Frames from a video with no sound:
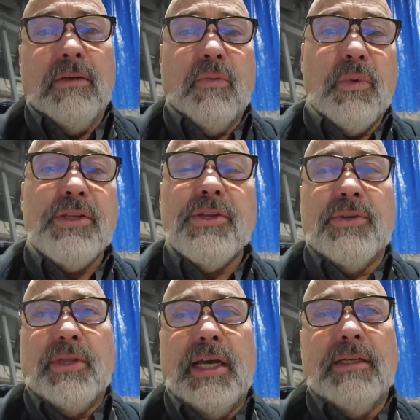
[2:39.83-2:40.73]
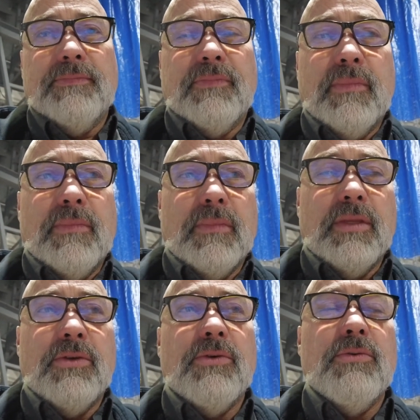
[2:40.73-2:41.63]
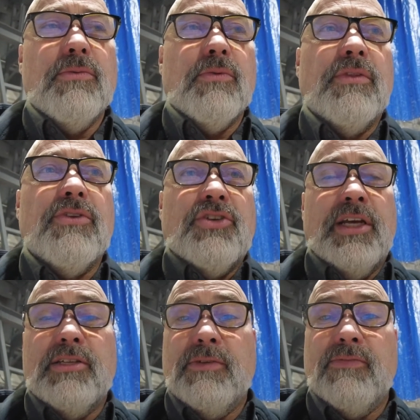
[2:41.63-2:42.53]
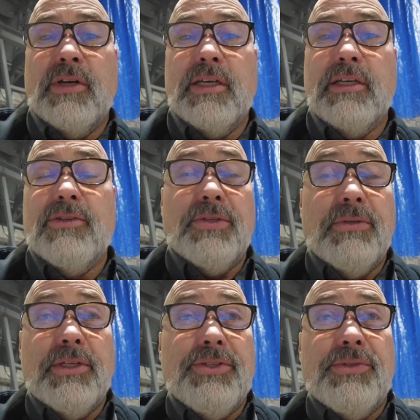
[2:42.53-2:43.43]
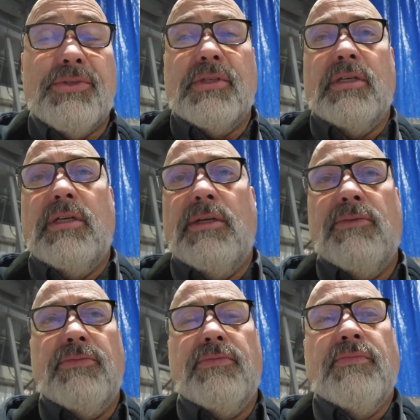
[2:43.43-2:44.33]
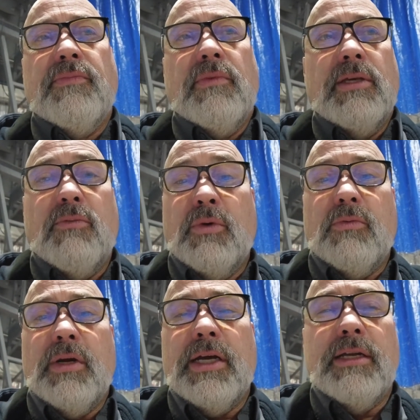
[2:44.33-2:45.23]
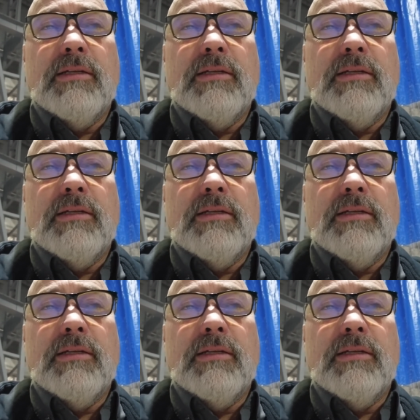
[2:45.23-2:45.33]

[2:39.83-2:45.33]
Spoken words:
When you do that, you run the chance of running into issues that weren't right.